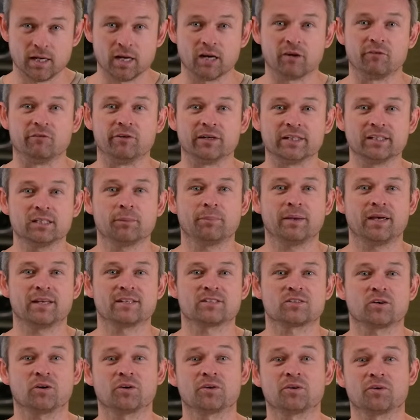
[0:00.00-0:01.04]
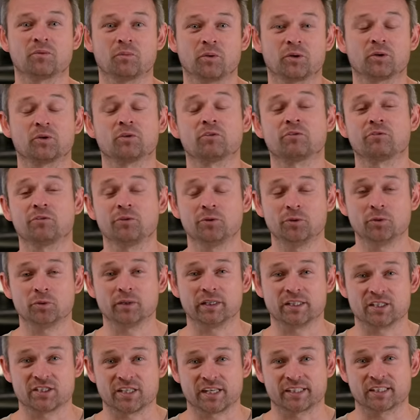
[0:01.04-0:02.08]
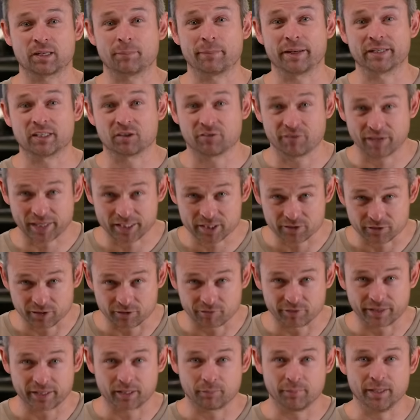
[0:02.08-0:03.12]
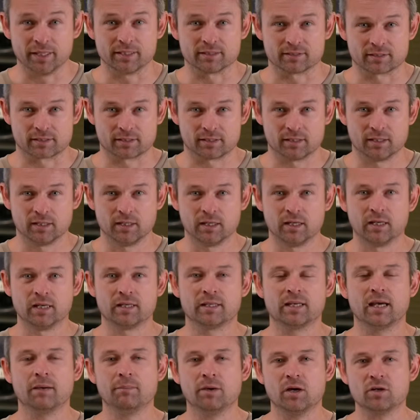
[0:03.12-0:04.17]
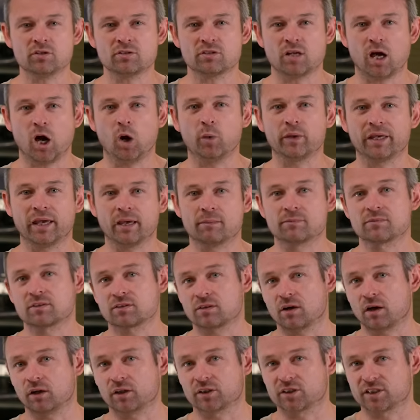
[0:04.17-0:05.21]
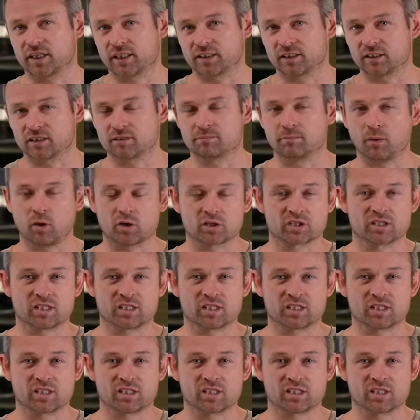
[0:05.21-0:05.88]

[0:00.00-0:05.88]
It really depends on what your fuel injector manufacturer recommends. Now, most OEM style injectors, Bosch,